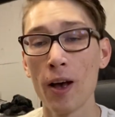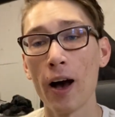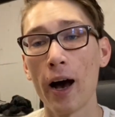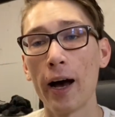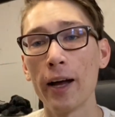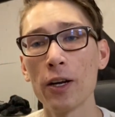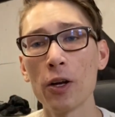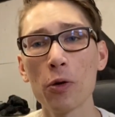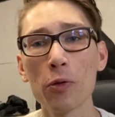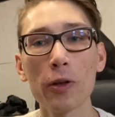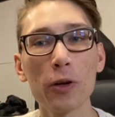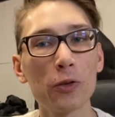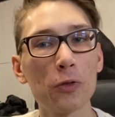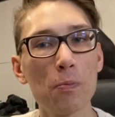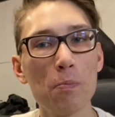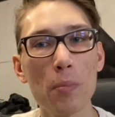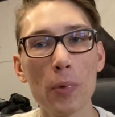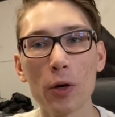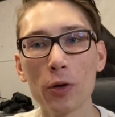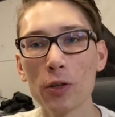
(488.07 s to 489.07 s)
I know there's
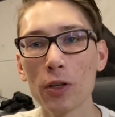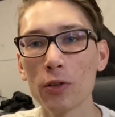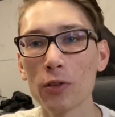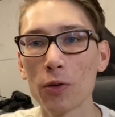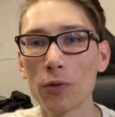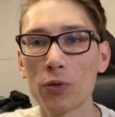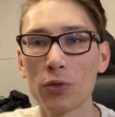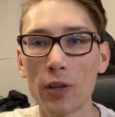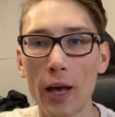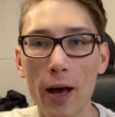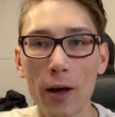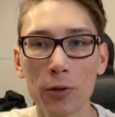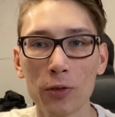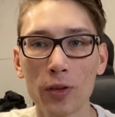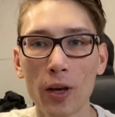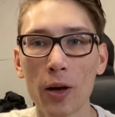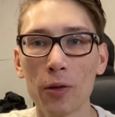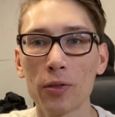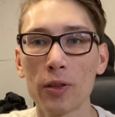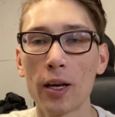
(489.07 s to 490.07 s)
millions of sounds
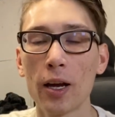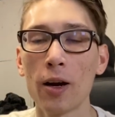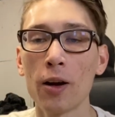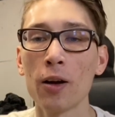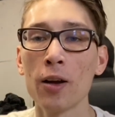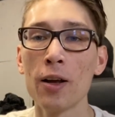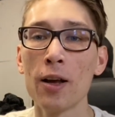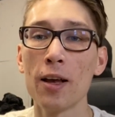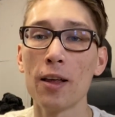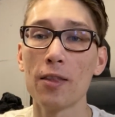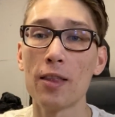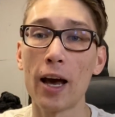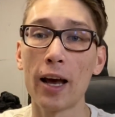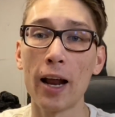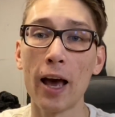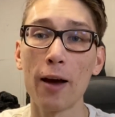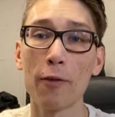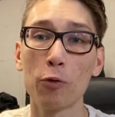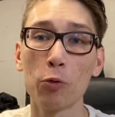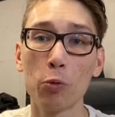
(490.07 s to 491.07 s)
out there that
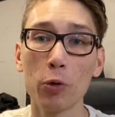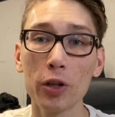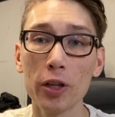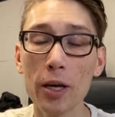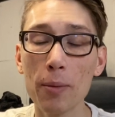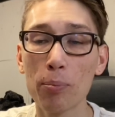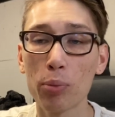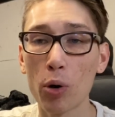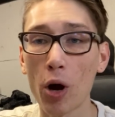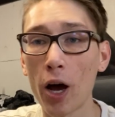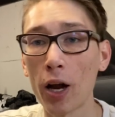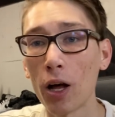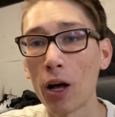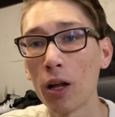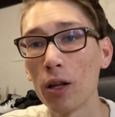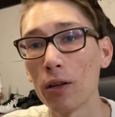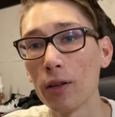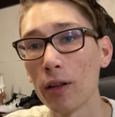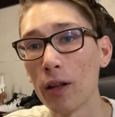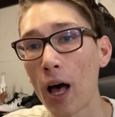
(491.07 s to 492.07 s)
have really brought a
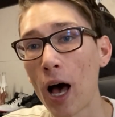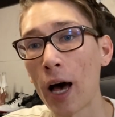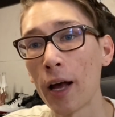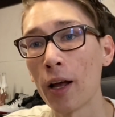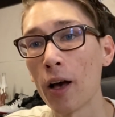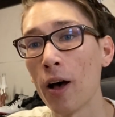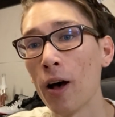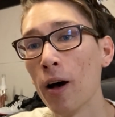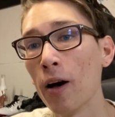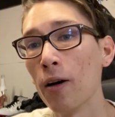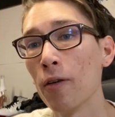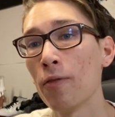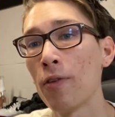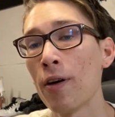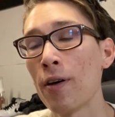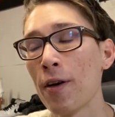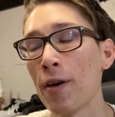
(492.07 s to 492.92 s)
lot of